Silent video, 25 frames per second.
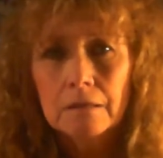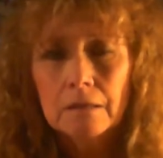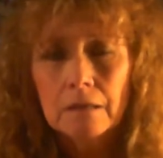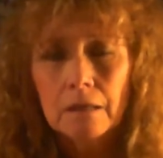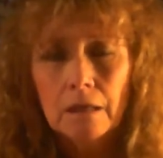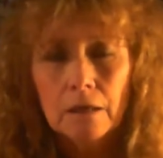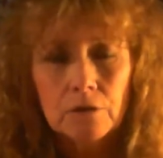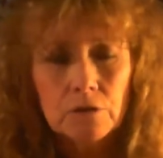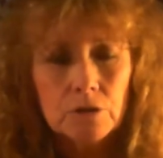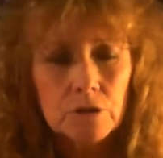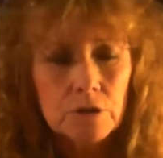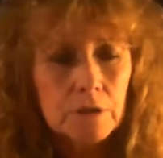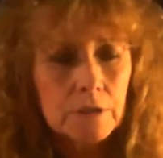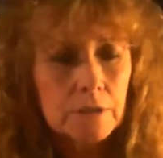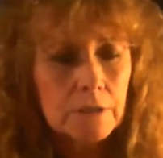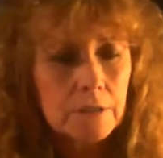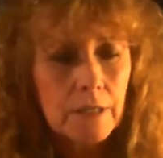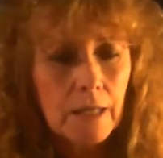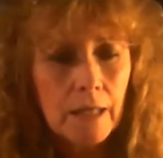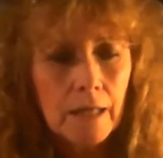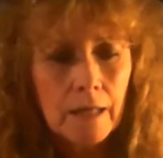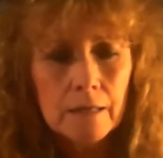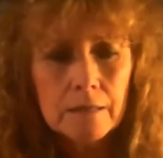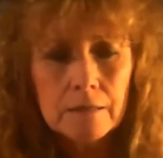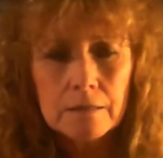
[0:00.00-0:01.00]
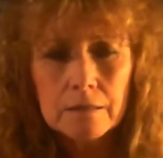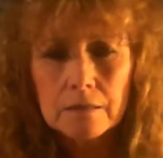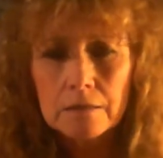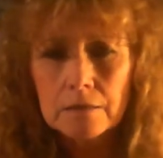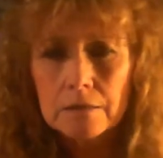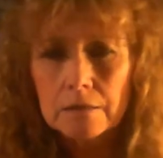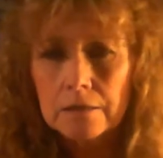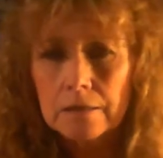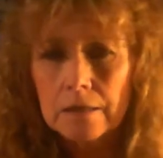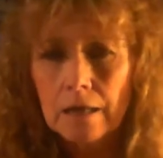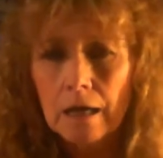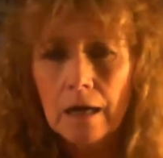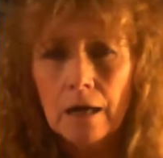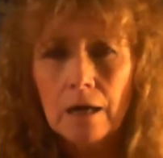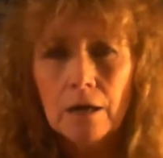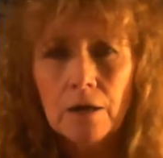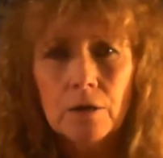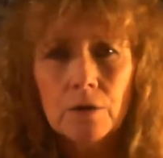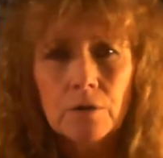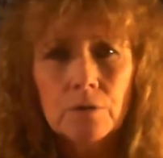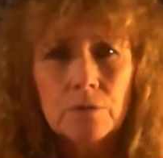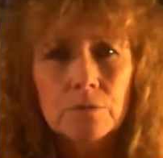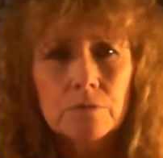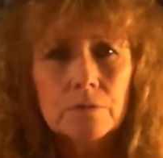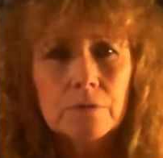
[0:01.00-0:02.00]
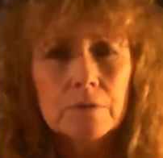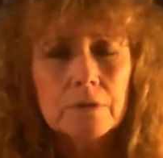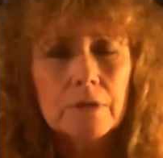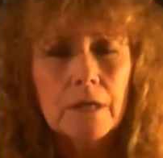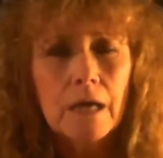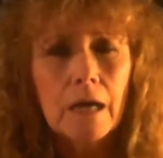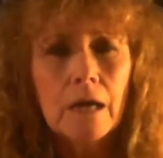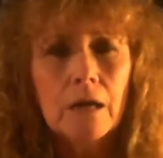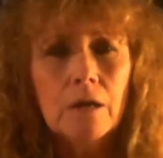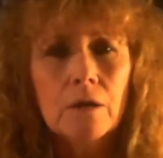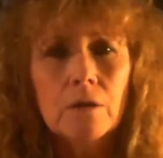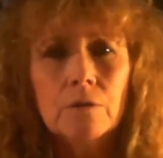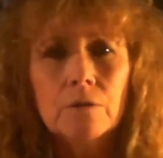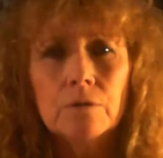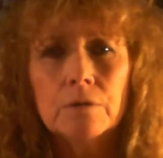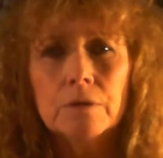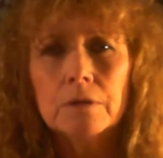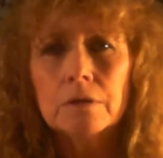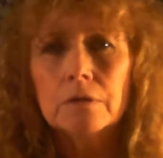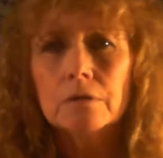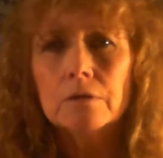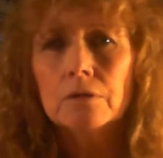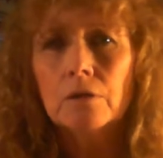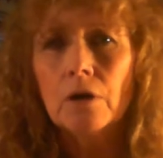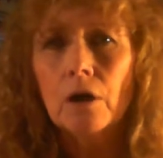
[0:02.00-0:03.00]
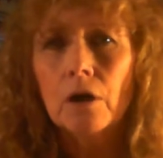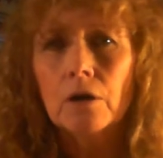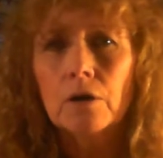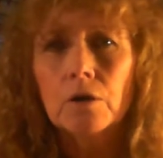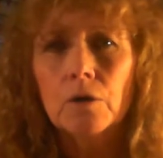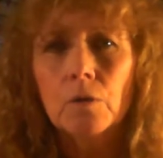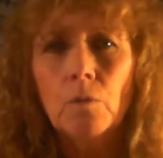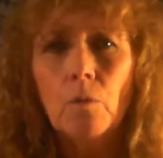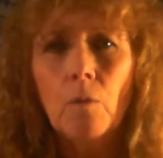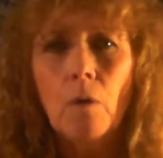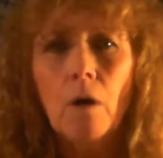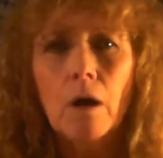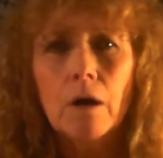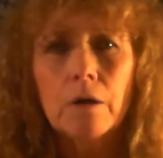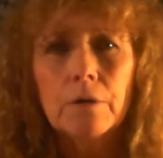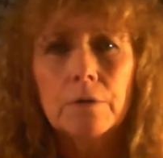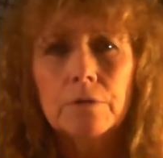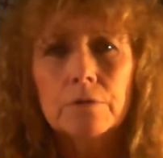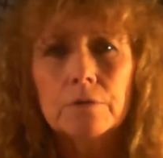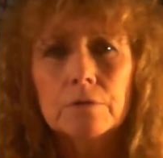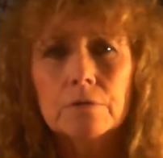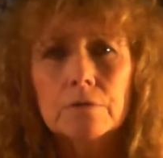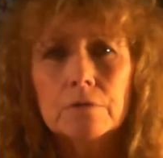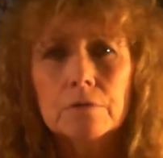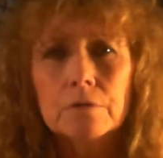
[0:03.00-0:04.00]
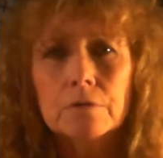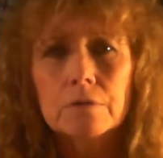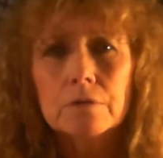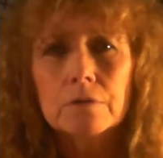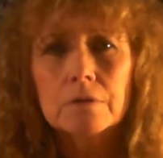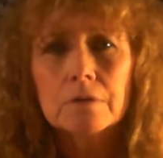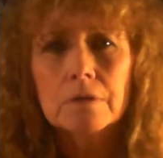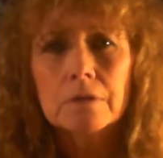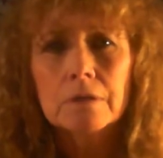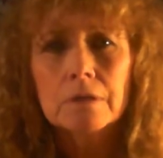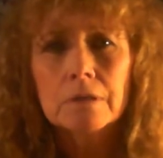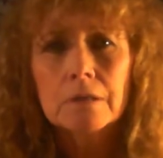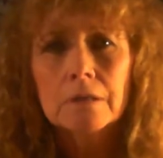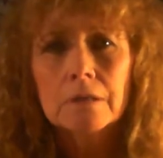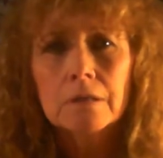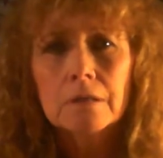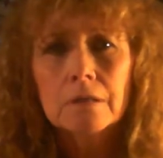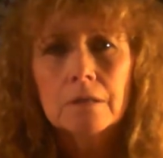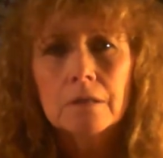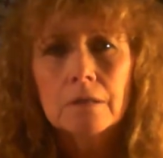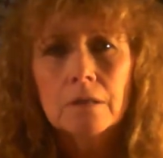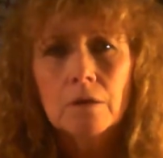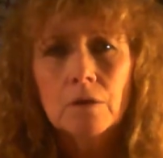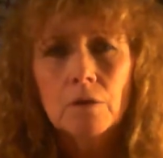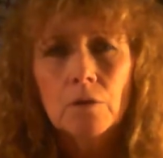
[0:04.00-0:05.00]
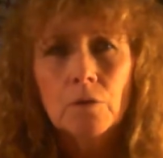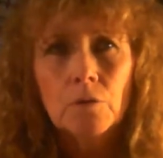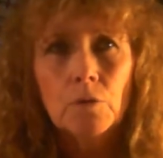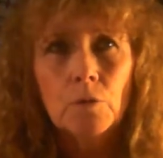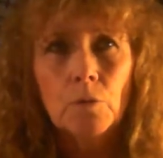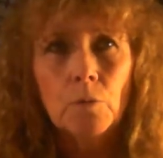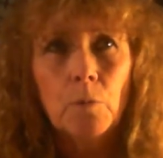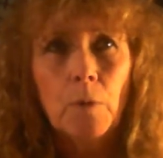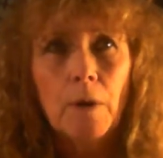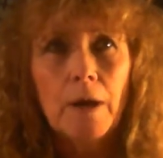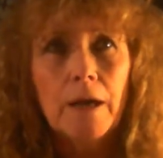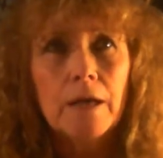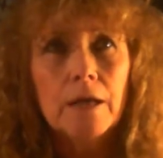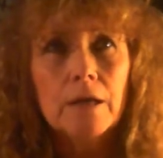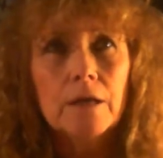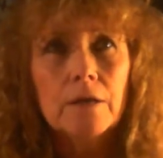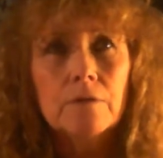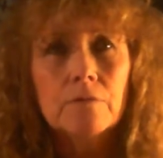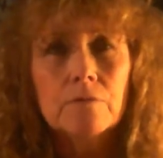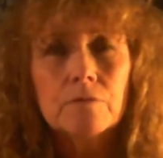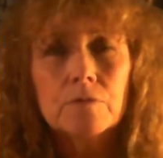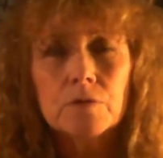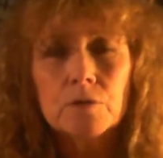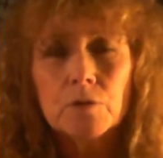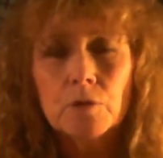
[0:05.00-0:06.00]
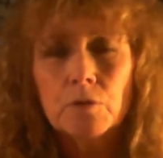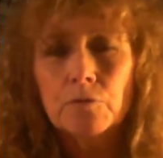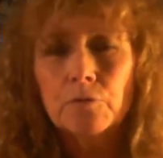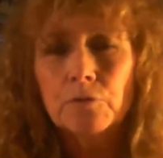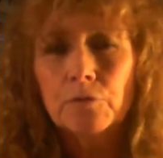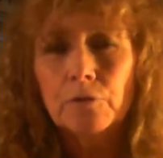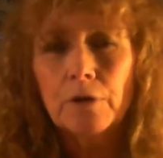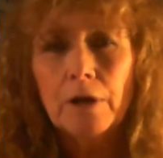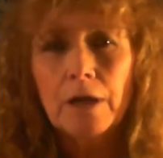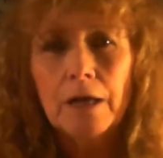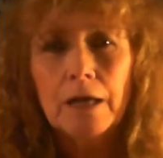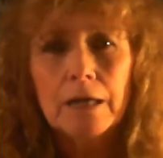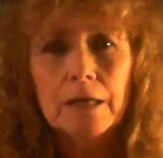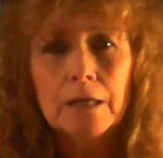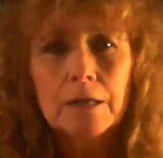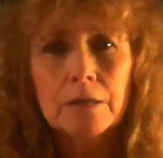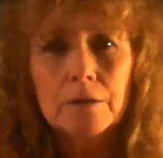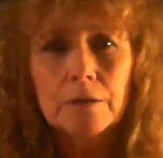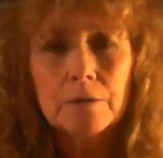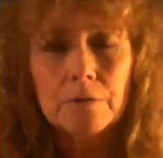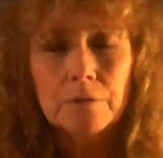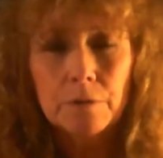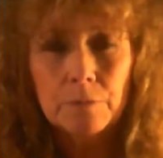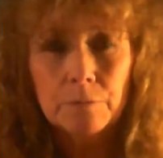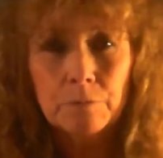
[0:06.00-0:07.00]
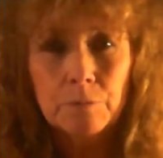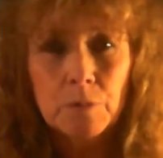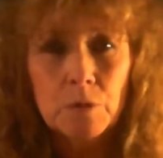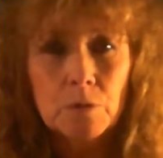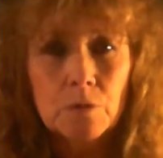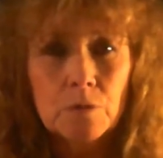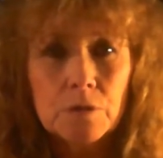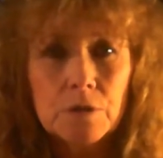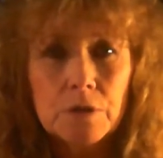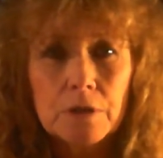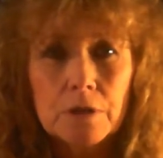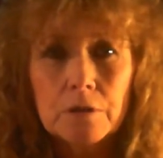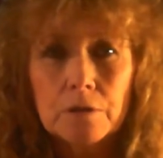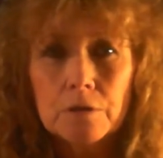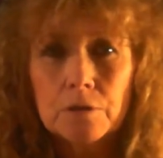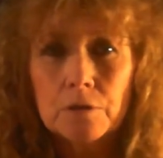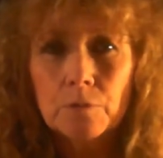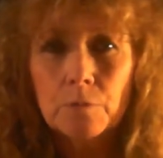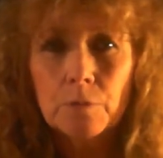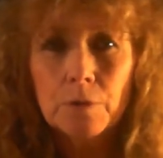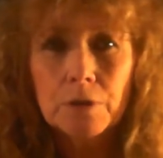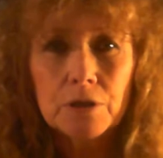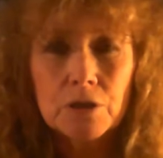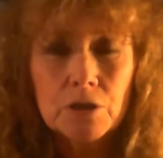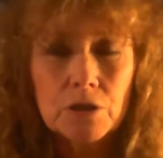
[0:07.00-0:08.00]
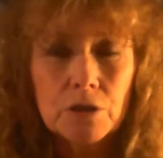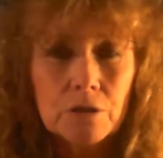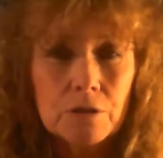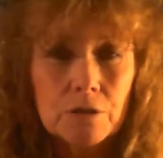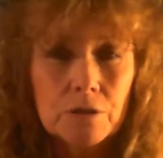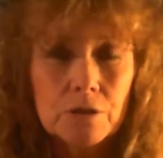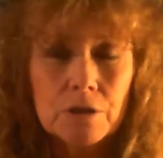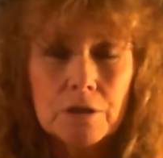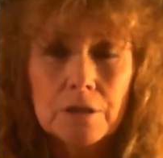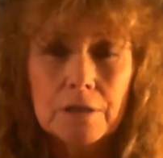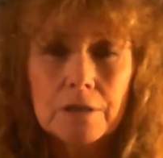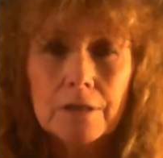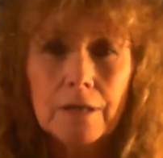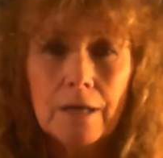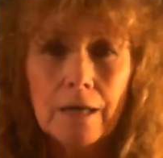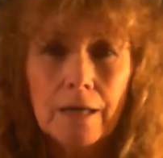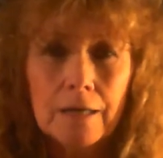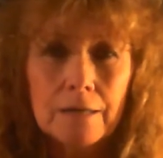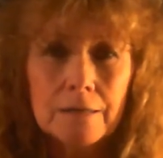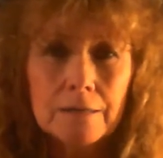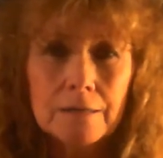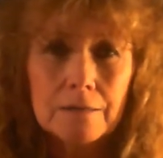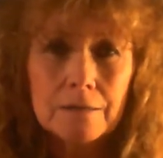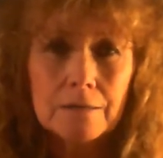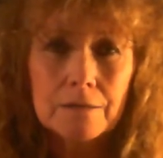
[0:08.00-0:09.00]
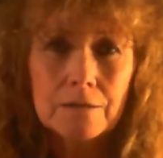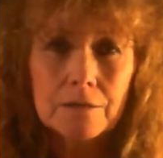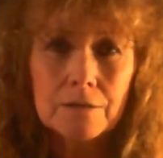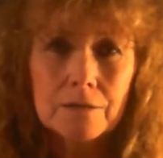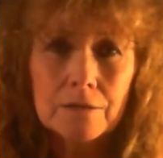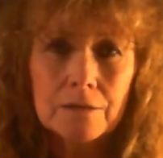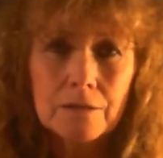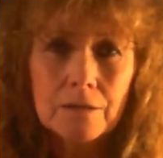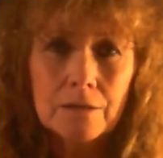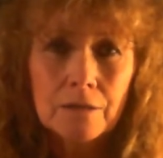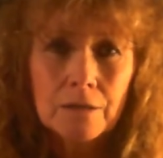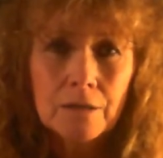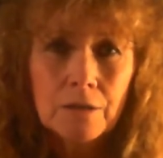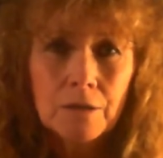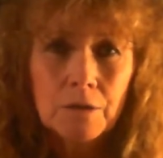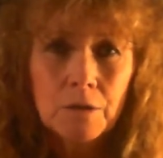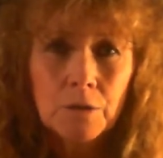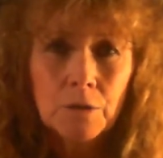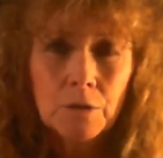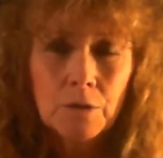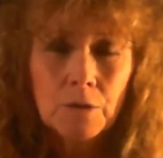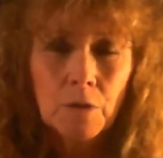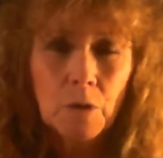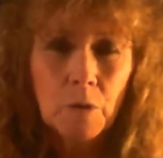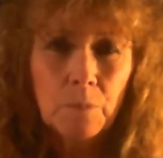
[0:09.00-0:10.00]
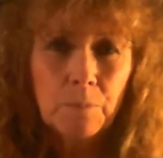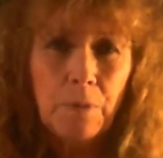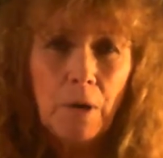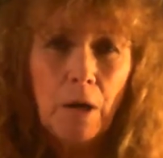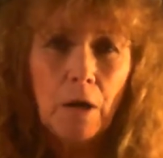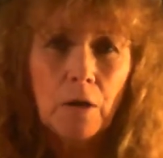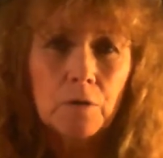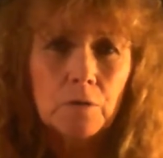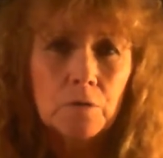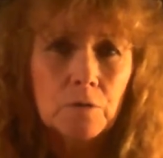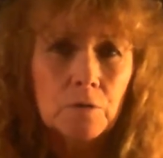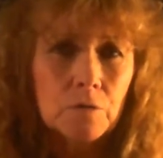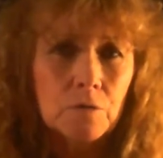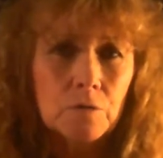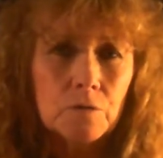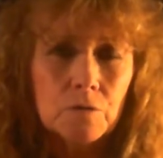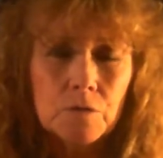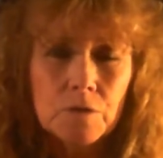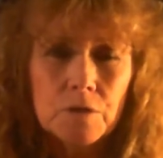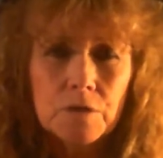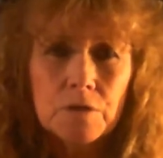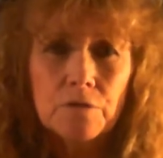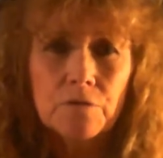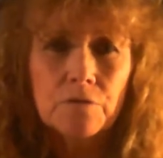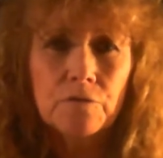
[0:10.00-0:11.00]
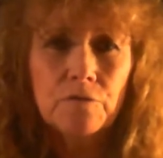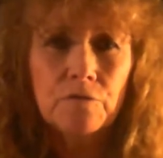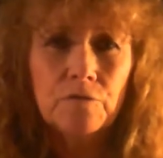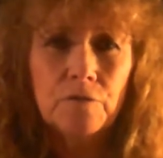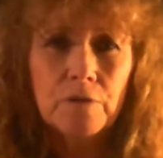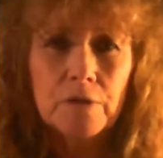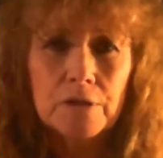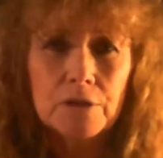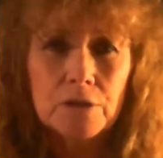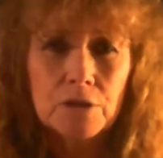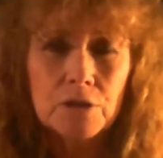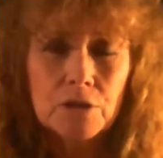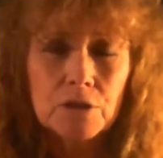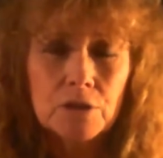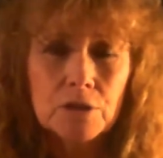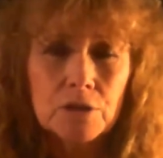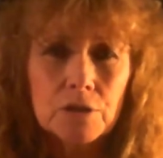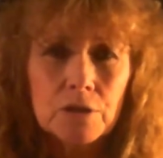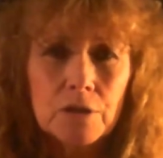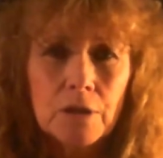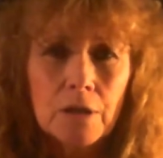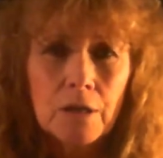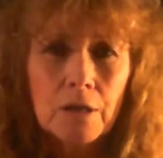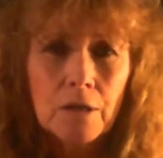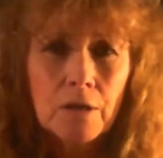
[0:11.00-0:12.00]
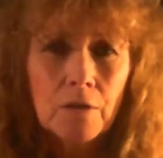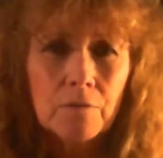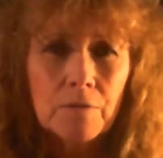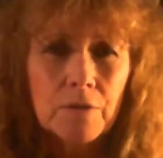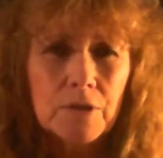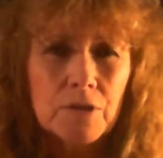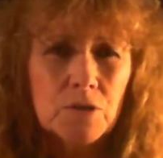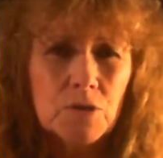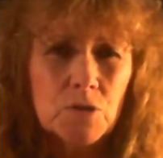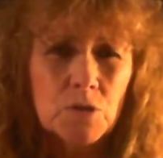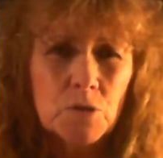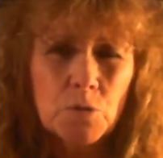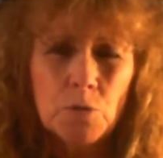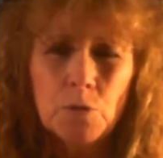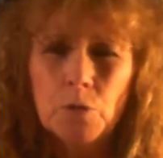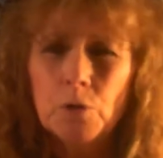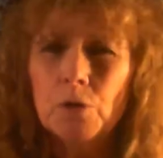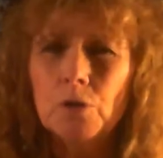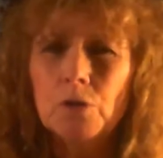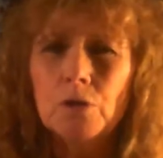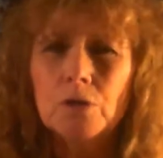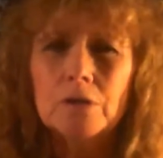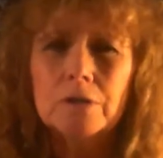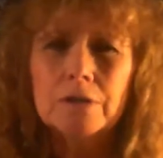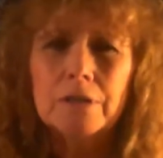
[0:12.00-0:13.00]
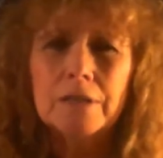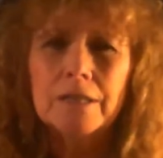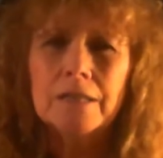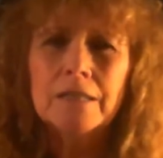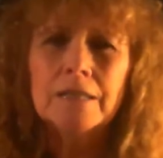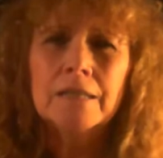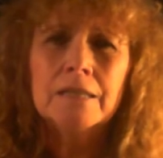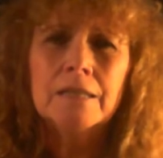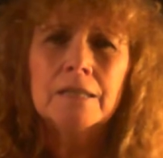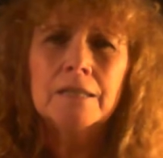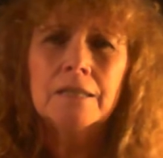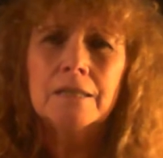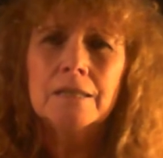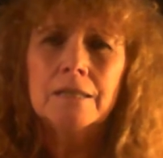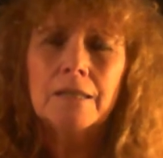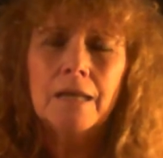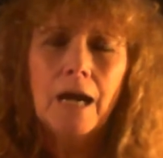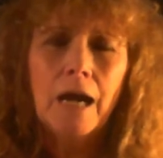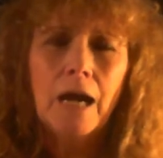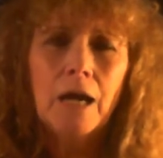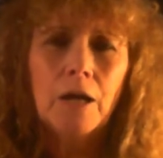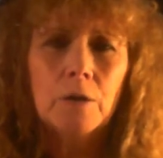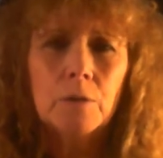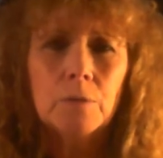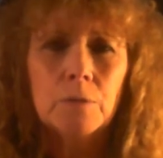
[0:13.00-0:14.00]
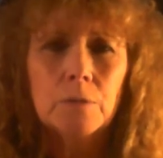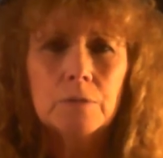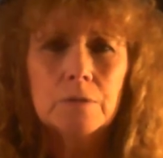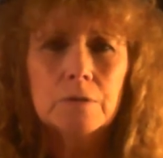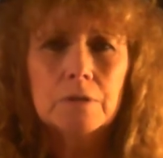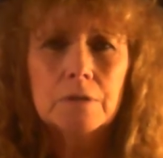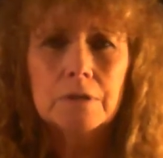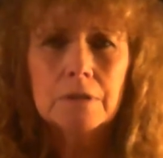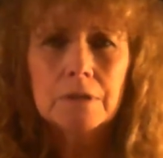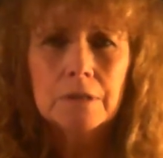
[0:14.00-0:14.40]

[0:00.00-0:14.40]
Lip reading: And she danced down, down in dark waters. The waves overhead, the music to which she danced. Her partners, the fish, that schooled in and out,